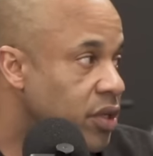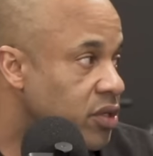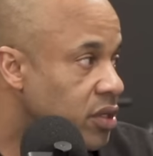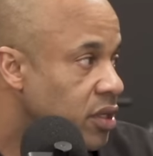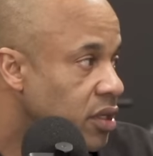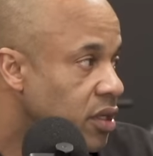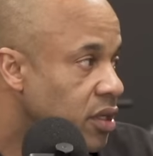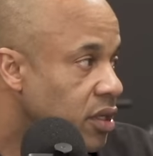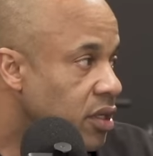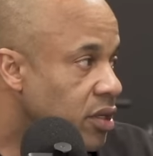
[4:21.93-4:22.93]
which,
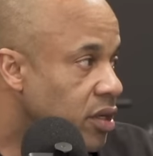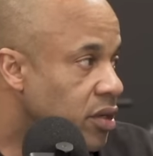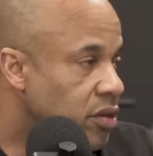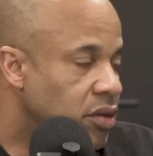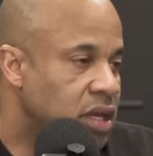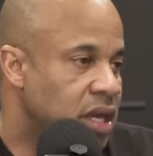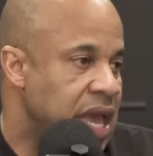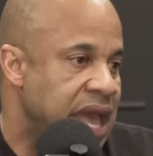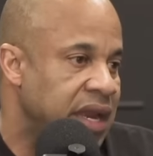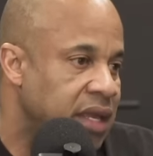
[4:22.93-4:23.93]
you know,
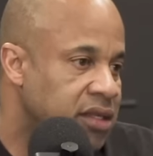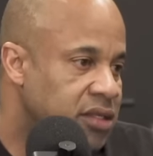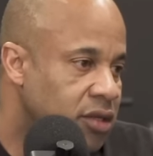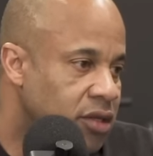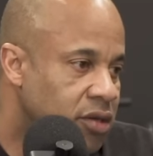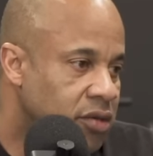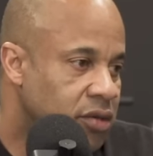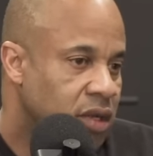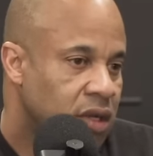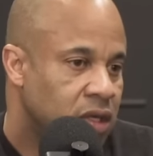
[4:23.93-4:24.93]
headaches, you know,